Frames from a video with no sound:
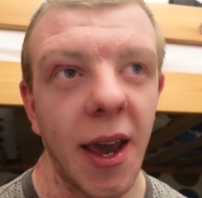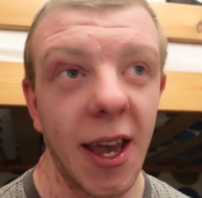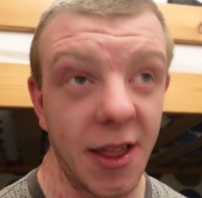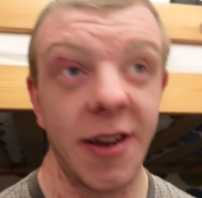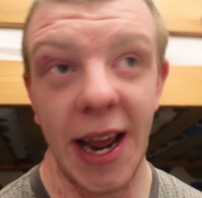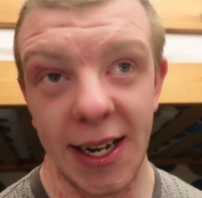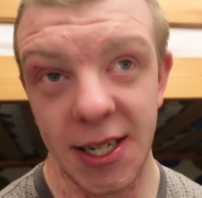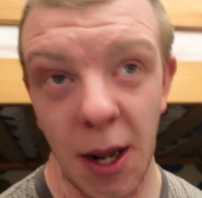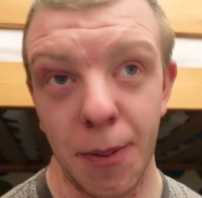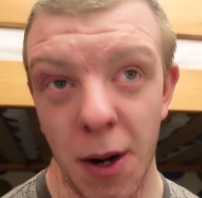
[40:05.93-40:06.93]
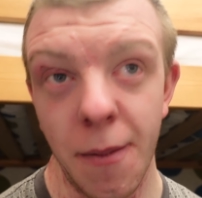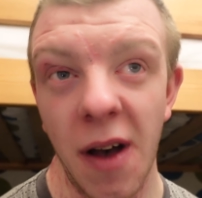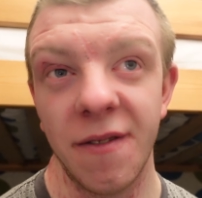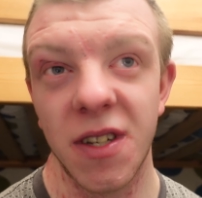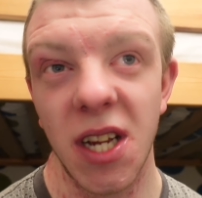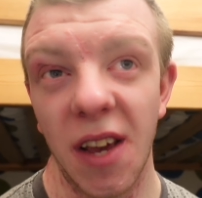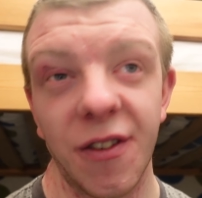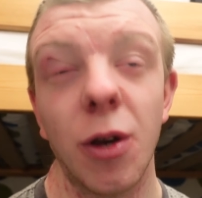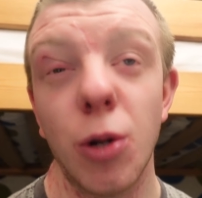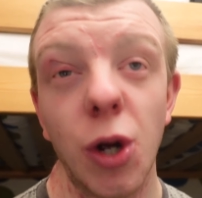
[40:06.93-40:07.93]
in the next couple of months if
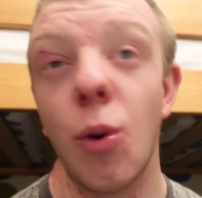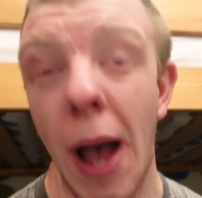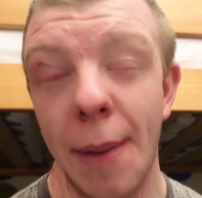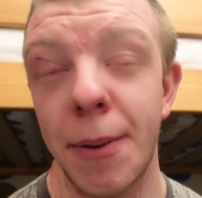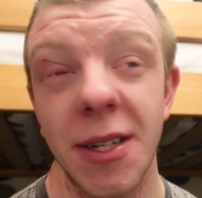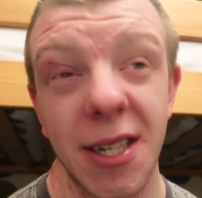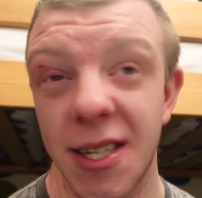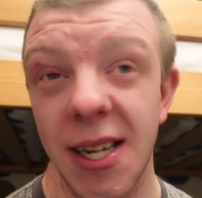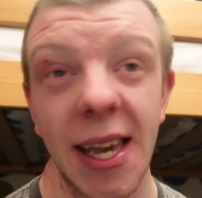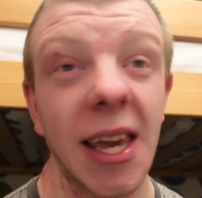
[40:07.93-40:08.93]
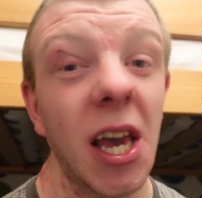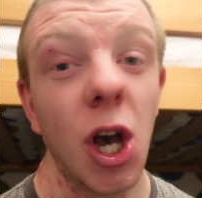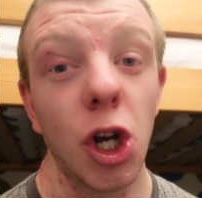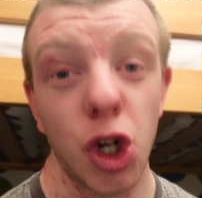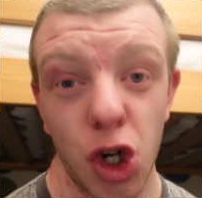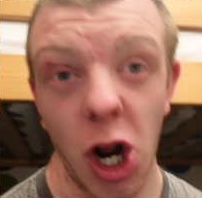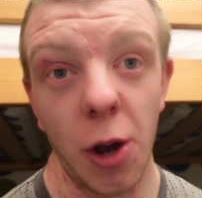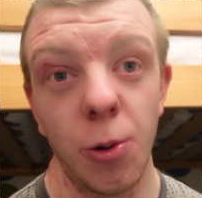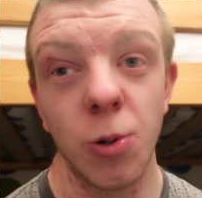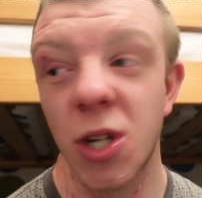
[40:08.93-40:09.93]
you do happen to see
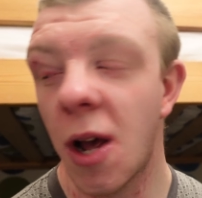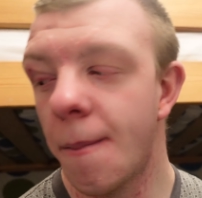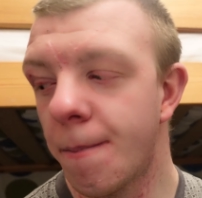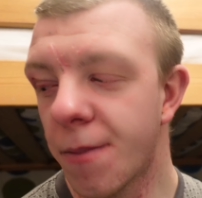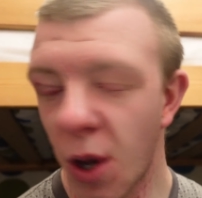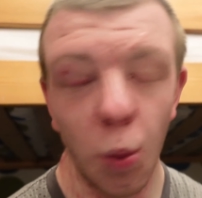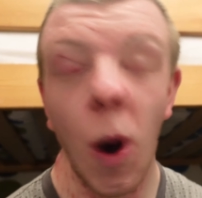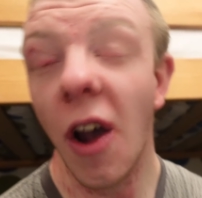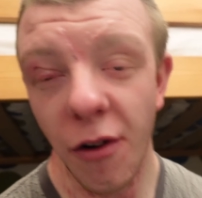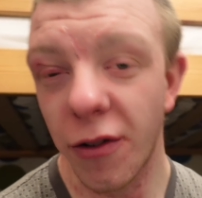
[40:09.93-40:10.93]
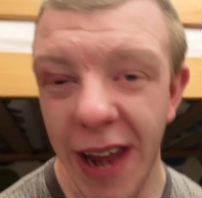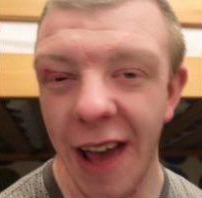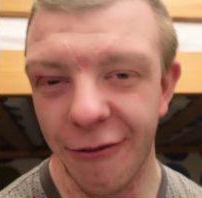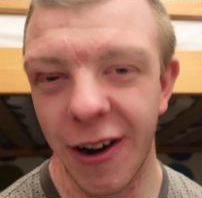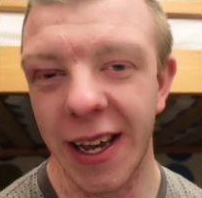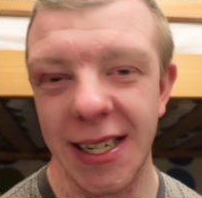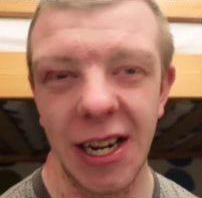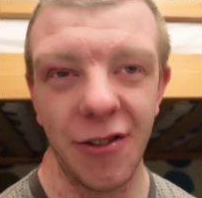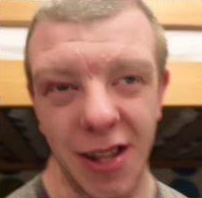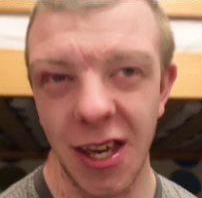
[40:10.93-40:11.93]
shows that were on Netflix
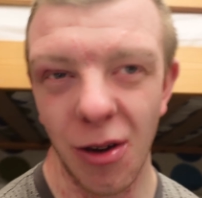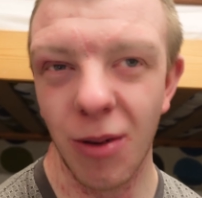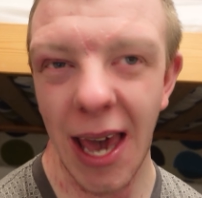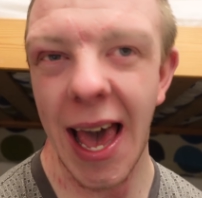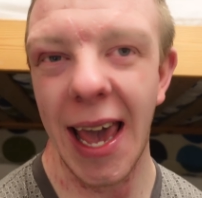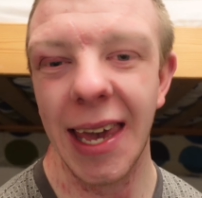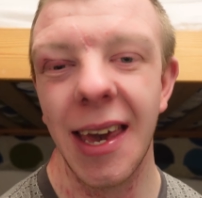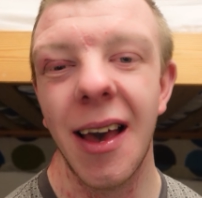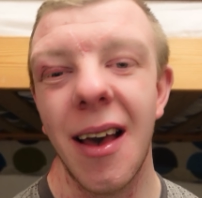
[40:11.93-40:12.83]
here in the U K